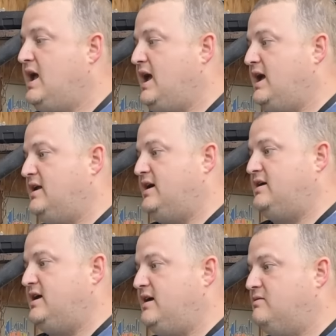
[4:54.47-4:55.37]
And
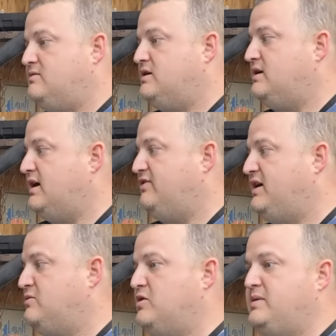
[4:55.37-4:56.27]
yeah, I
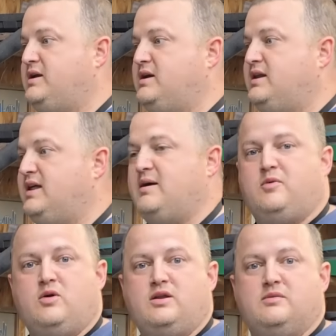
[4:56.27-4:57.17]
think we'll be good at that
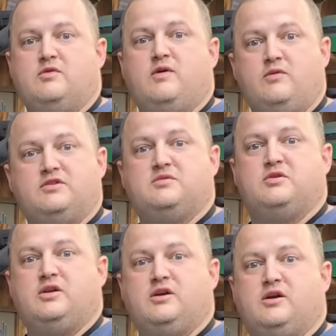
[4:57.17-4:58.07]
point to move on to some
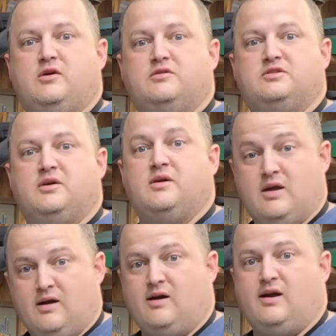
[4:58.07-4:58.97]
clear coat. So,
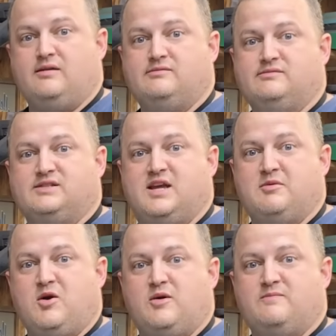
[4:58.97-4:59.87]
all right, let's keep
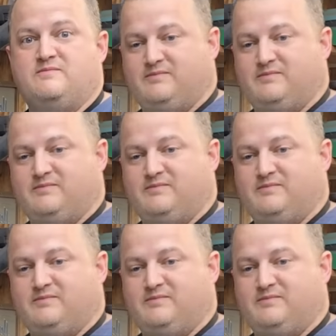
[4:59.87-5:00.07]
going.